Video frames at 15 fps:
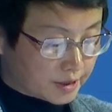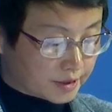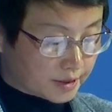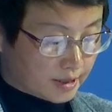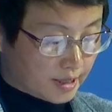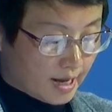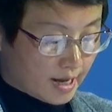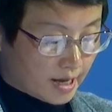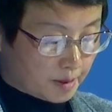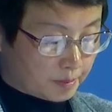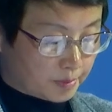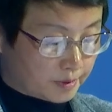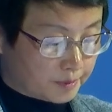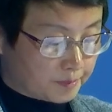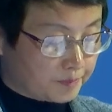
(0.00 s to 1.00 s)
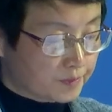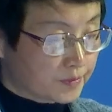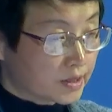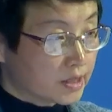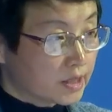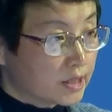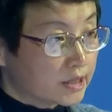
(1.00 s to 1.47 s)
in the lab,
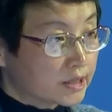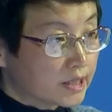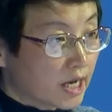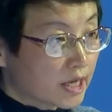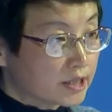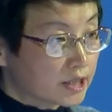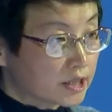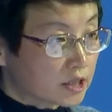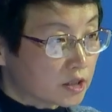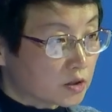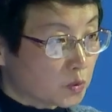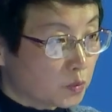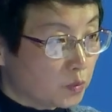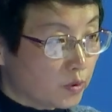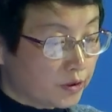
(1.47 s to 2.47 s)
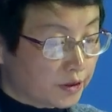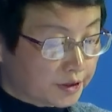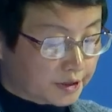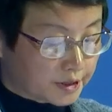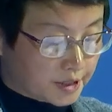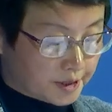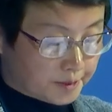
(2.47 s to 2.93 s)
Jiaxi
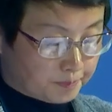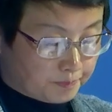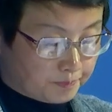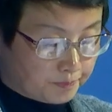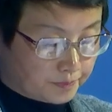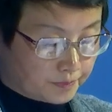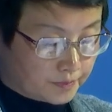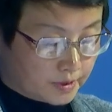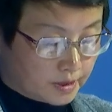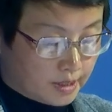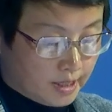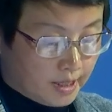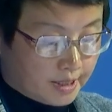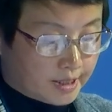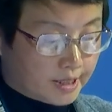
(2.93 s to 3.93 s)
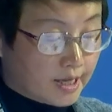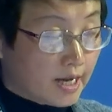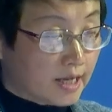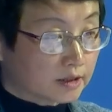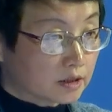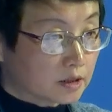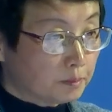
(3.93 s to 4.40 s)
walked in. He
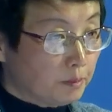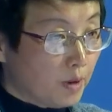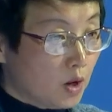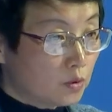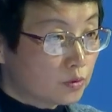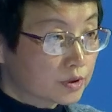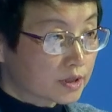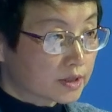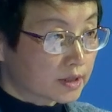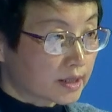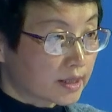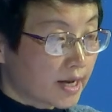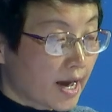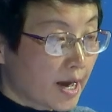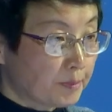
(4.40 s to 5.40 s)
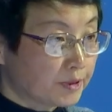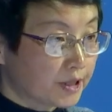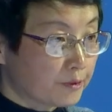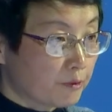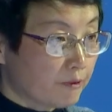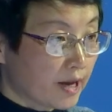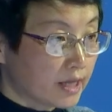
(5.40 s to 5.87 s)
had the most
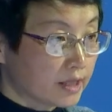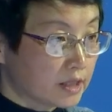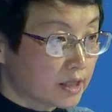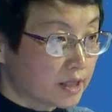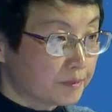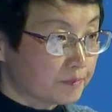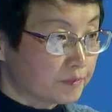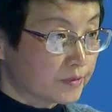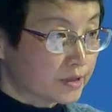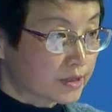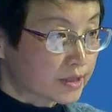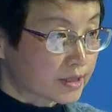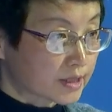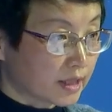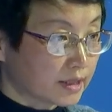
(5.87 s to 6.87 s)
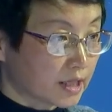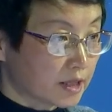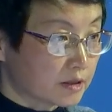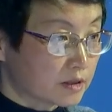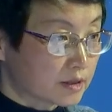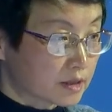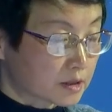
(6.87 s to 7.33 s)
captivating,
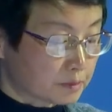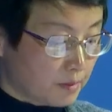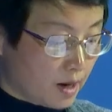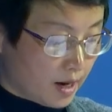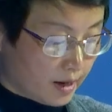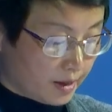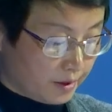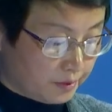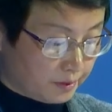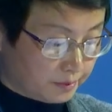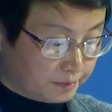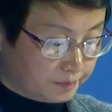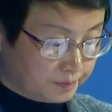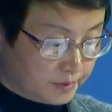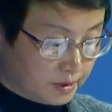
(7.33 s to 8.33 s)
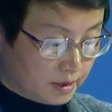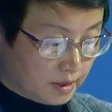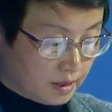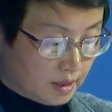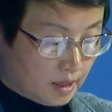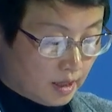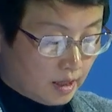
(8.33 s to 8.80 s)
sunny smile.
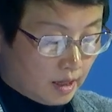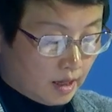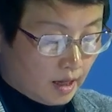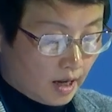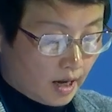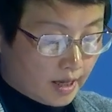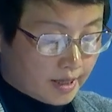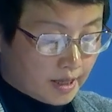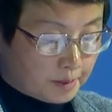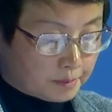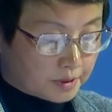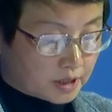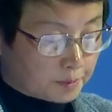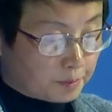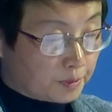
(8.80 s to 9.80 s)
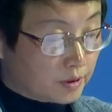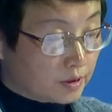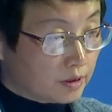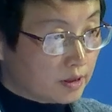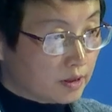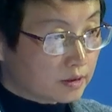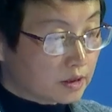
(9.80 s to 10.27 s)
I am a
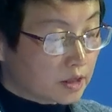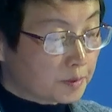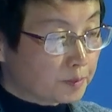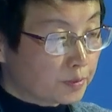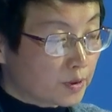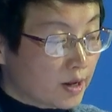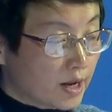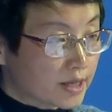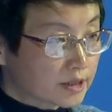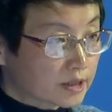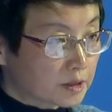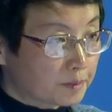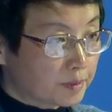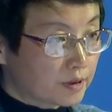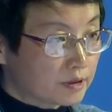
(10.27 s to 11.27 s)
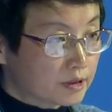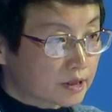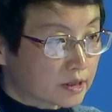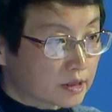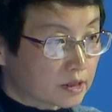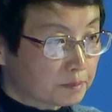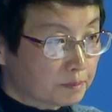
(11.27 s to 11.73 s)
depressed
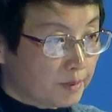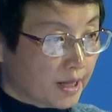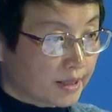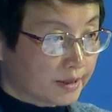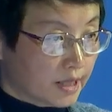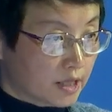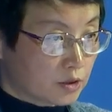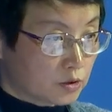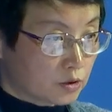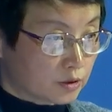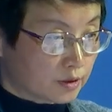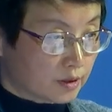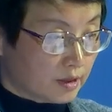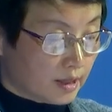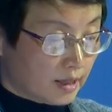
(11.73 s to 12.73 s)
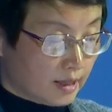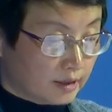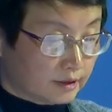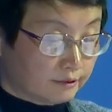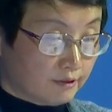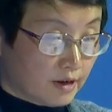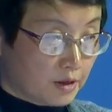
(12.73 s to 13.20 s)
person by nature
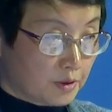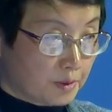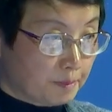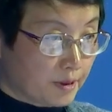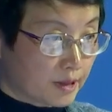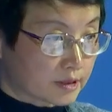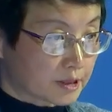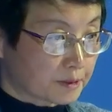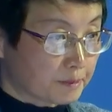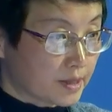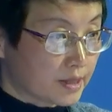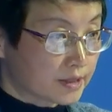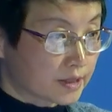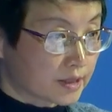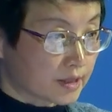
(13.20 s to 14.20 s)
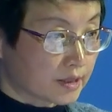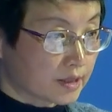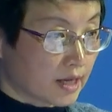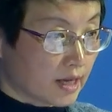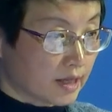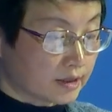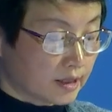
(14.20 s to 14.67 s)
and very pessimistic
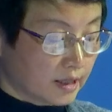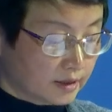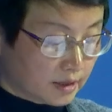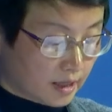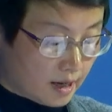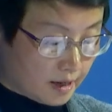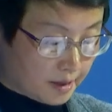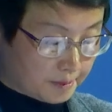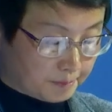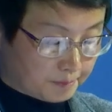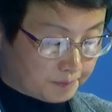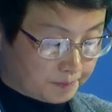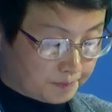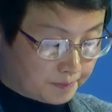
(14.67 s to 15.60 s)
at that time.